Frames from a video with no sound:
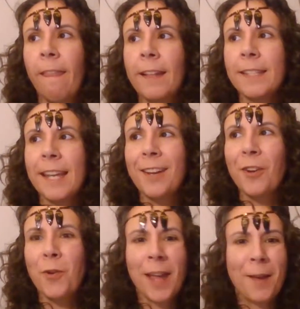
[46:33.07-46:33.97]
It's like,
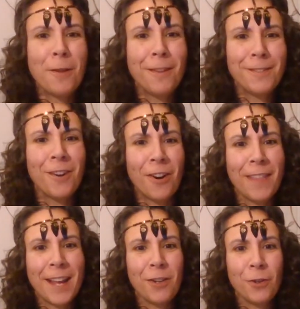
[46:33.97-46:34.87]
okay, well, are
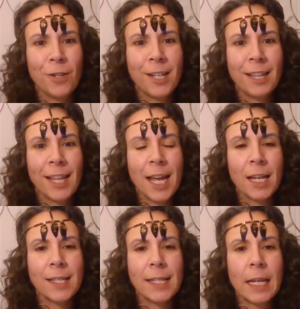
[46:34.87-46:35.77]
they included in that?
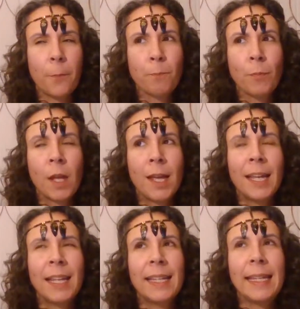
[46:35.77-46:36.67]
It's like,
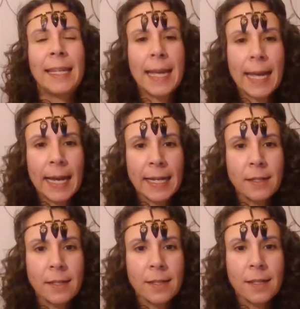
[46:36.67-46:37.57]

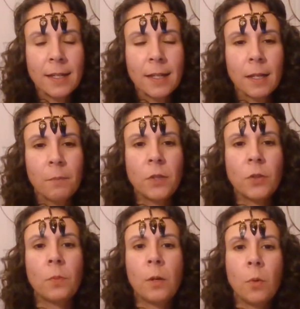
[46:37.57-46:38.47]
yes, but
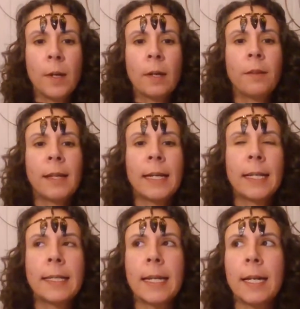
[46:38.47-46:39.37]
to be aware
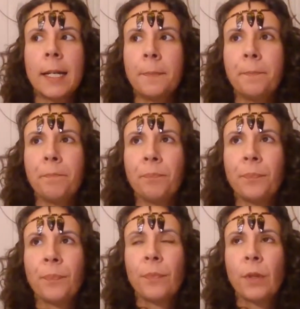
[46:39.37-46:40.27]
that
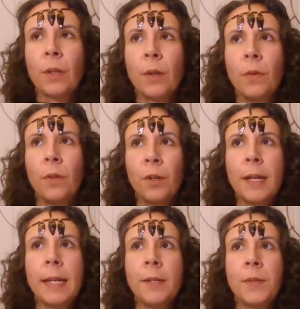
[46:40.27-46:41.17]
there
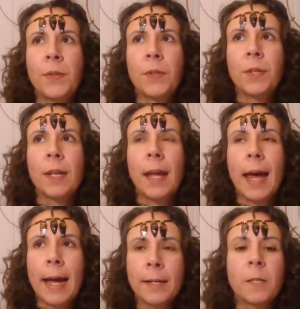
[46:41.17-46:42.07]
is
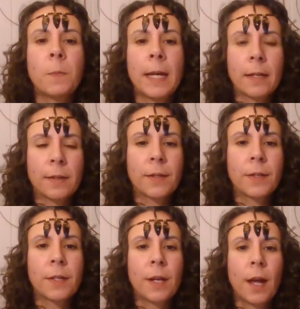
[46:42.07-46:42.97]

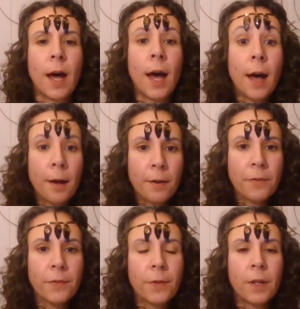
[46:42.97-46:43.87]
aspects
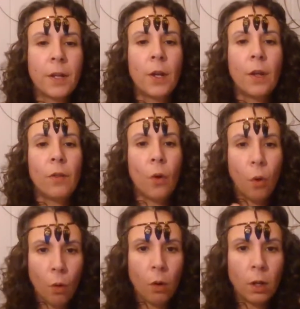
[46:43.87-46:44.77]
of the
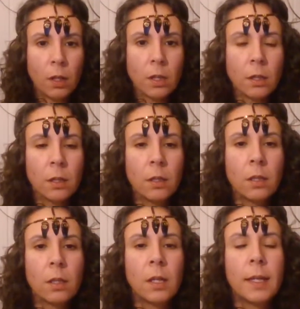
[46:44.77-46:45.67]
whole
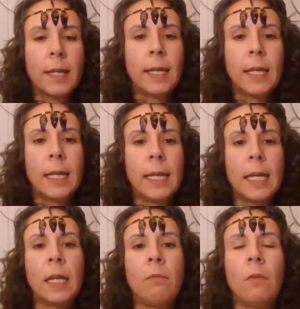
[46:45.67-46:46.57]

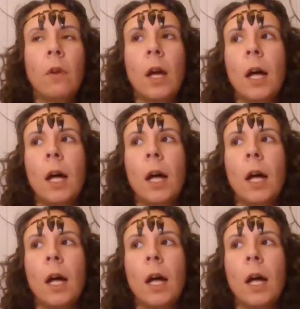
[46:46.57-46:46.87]
in